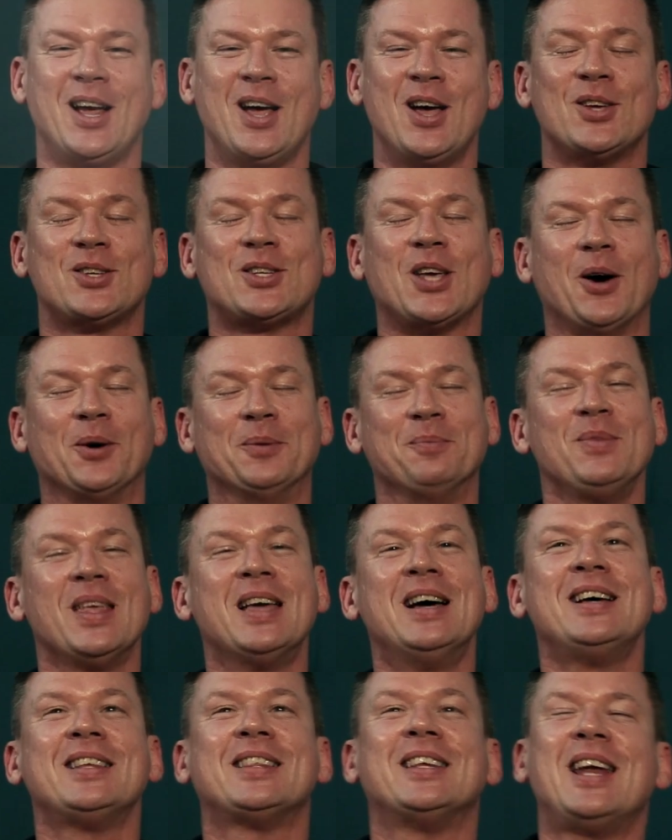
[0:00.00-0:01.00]
So,
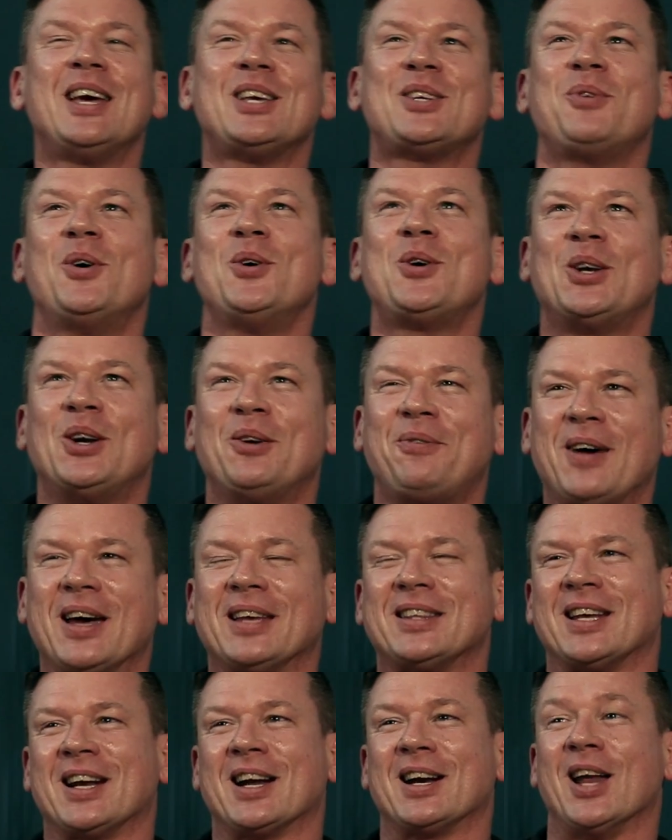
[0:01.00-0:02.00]
the next vocal
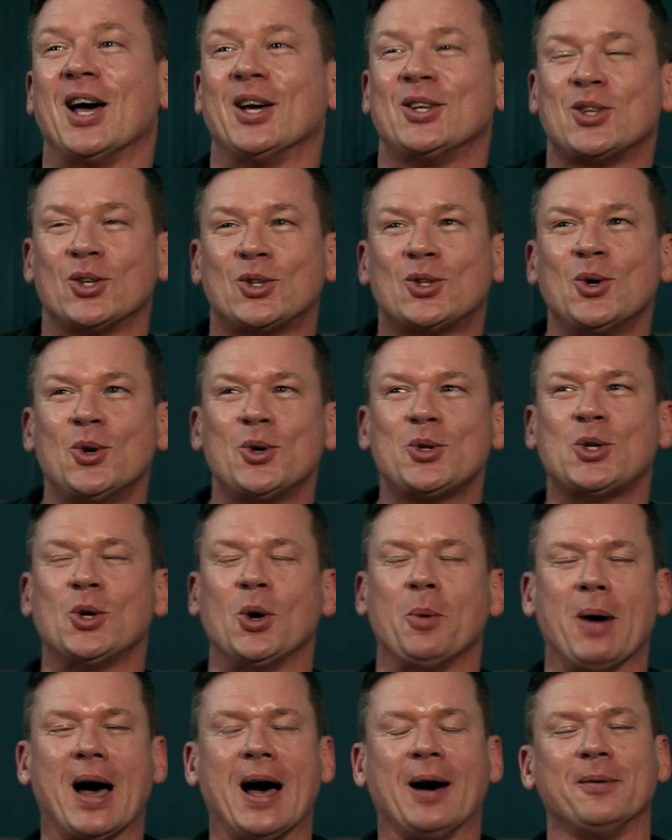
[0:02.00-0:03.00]
effect that I'd like to talk to you
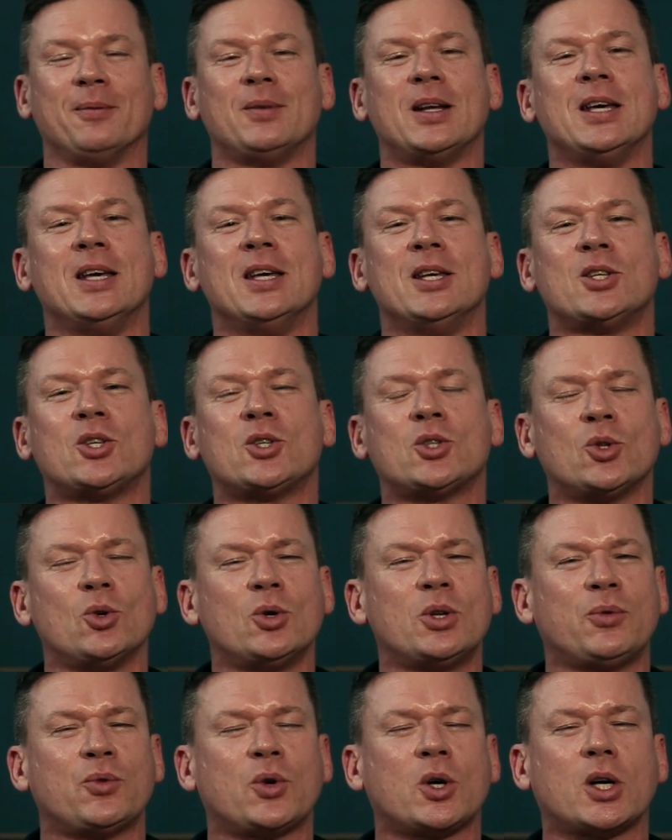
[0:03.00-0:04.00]
about is
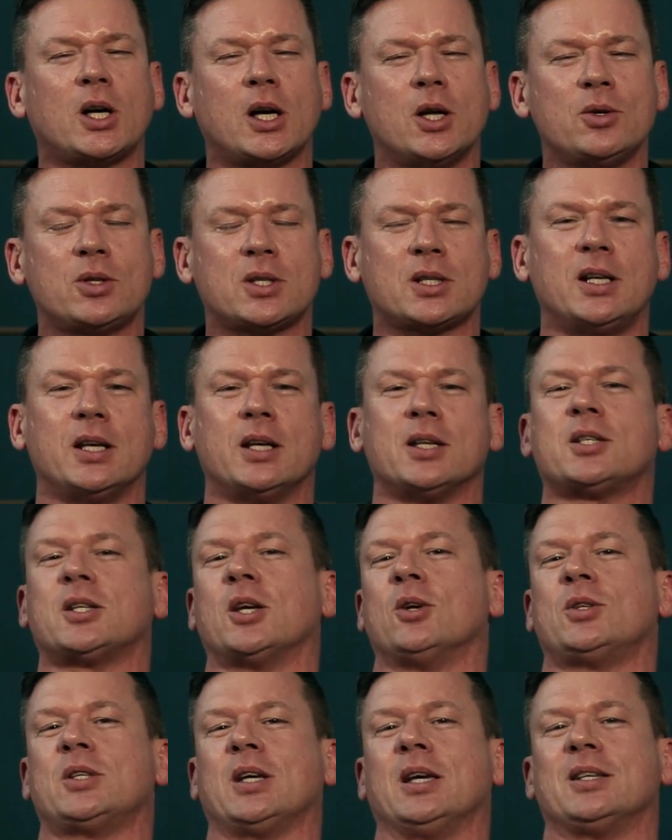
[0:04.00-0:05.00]
sort of closely
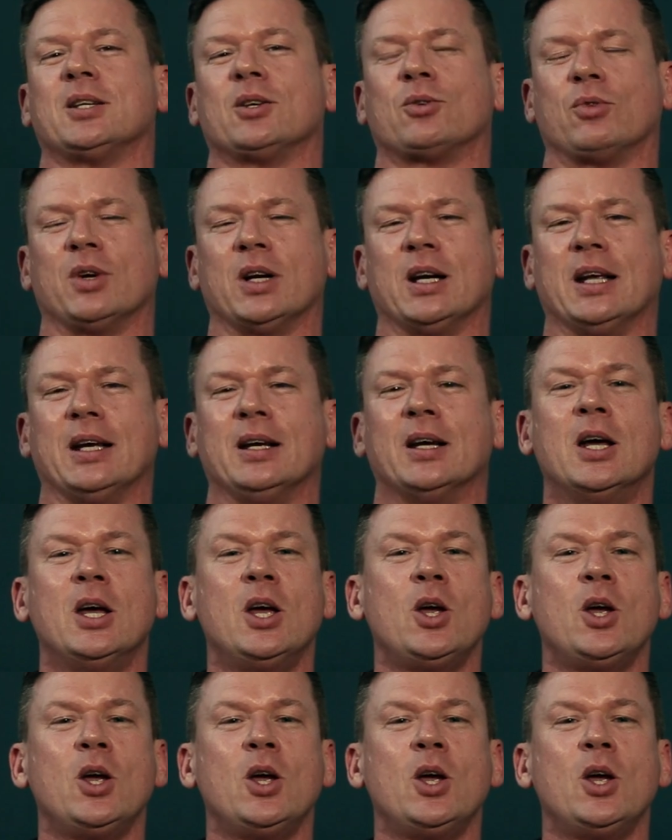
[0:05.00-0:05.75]
associated really